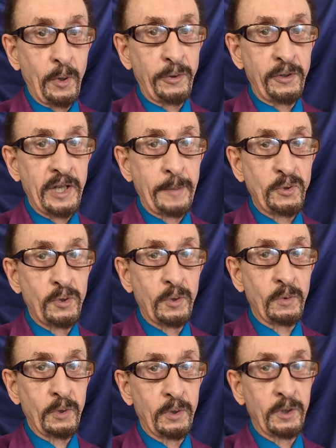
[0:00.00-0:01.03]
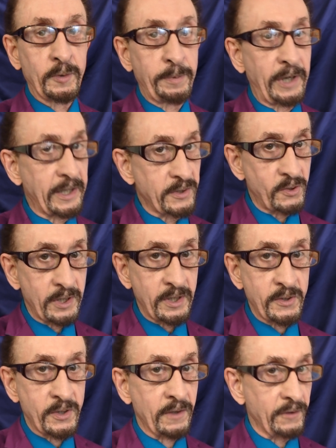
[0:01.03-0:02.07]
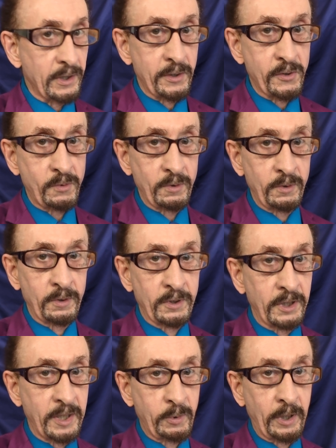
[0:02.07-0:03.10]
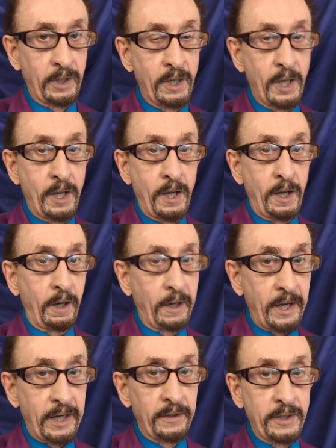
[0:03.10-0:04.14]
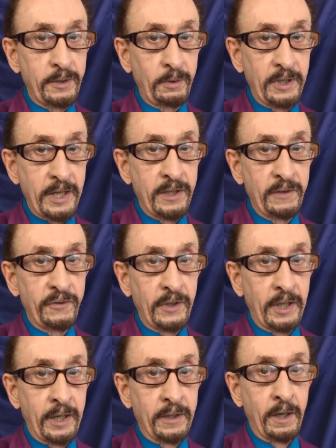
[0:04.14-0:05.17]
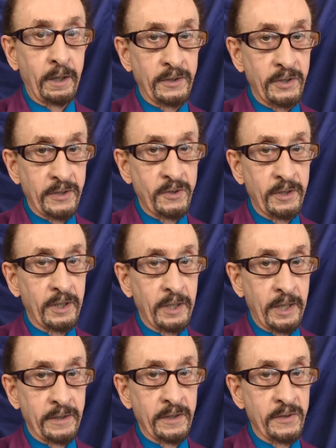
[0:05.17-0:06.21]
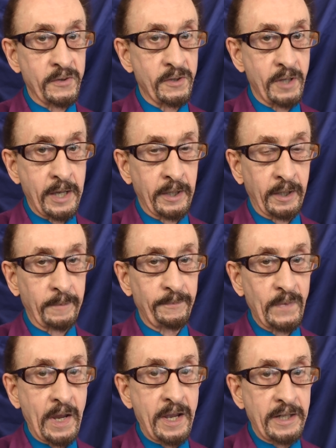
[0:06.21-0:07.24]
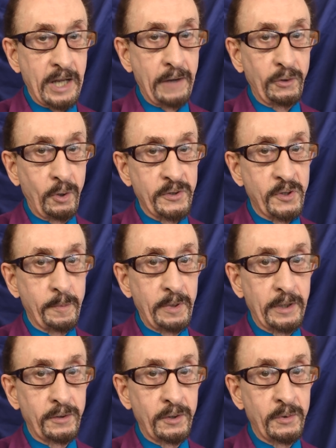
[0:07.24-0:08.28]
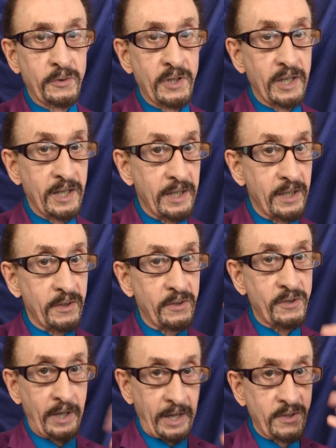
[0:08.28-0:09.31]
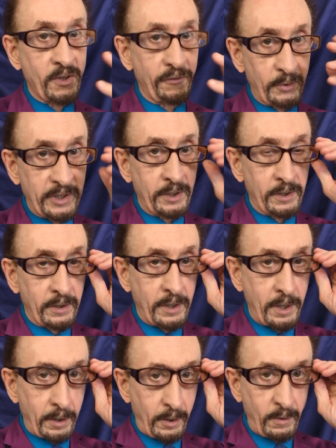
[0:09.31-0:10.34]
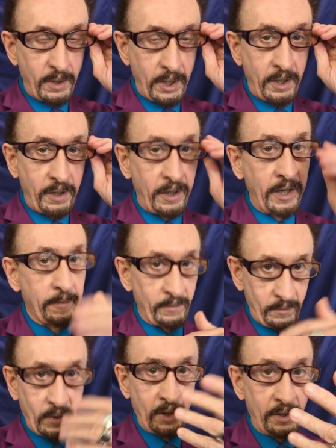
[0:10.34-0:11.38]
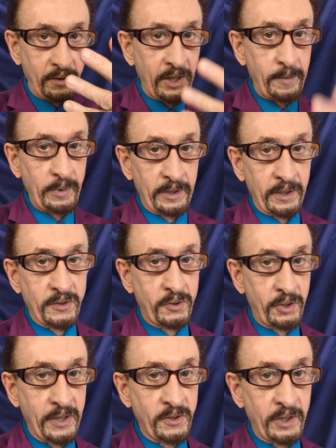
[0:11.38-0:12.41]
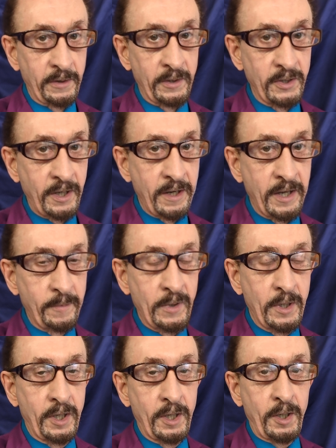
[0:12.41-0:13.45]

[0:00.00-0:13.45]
both Neptune-ruled Pisces and Venus-ruled Libra are highly creative and artistic and aesthetic. Now, of course, the big news is, as if we didn't know, I'm taping this just at the time,